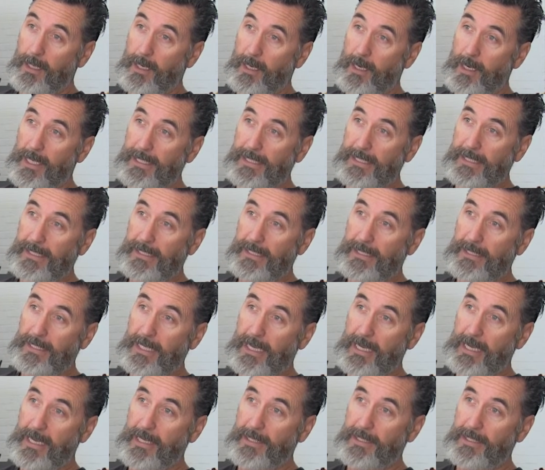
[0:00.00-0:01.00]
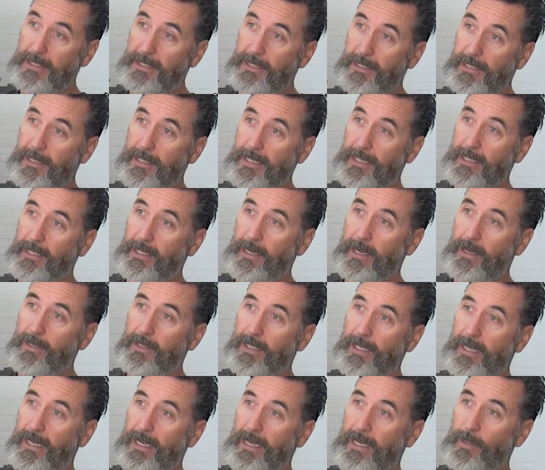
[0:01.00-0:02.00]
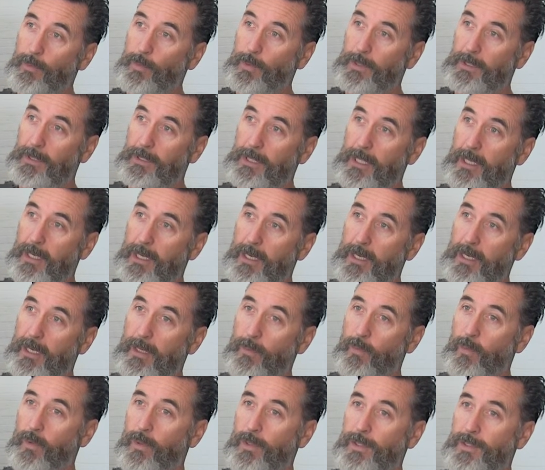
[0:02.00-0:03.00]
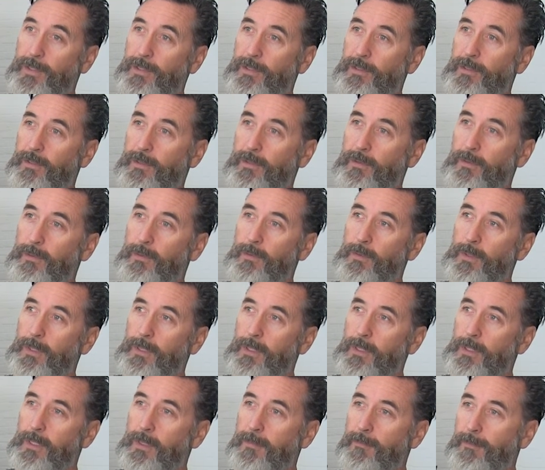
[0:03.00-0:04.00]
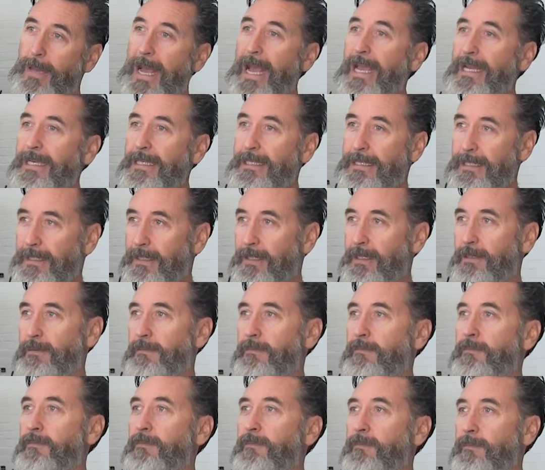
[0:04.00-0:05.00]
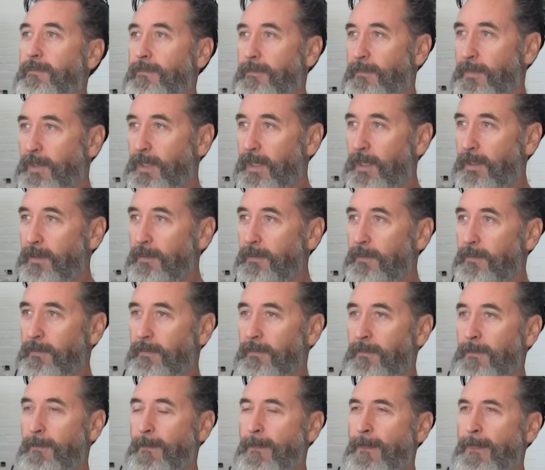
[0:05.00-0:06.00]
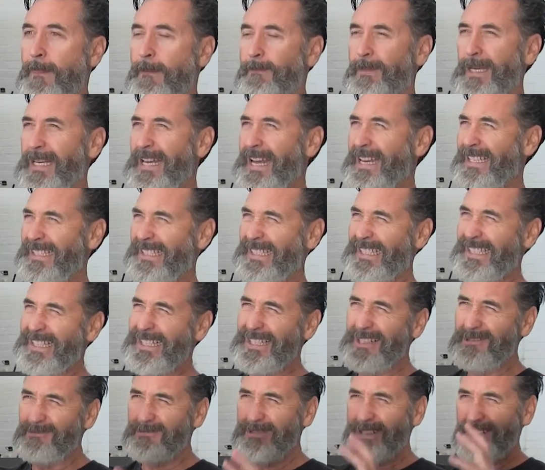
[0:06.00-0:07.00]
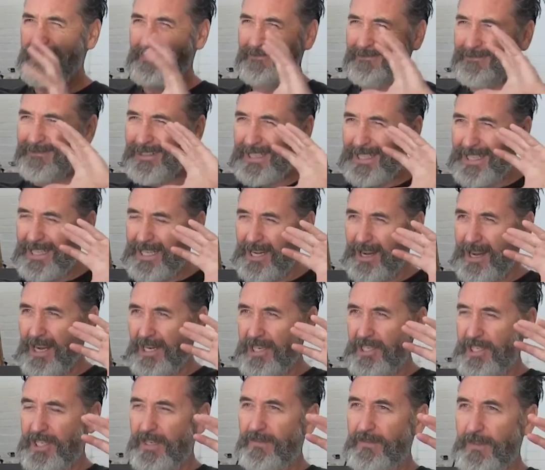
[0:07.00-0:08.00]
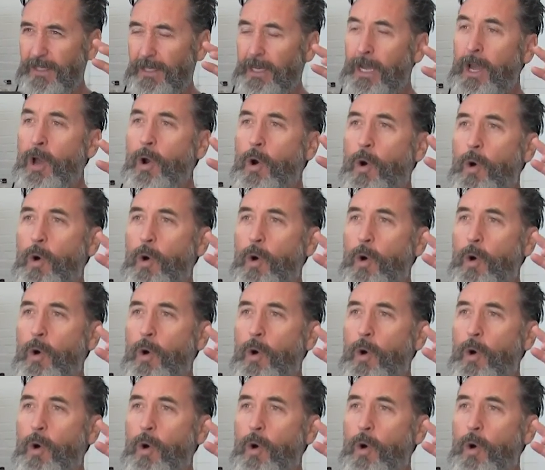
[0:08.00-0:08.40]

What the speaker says: I started to think, okay, well, I want to paint and, you know, be an artist. I don't know when it really kind of shifted.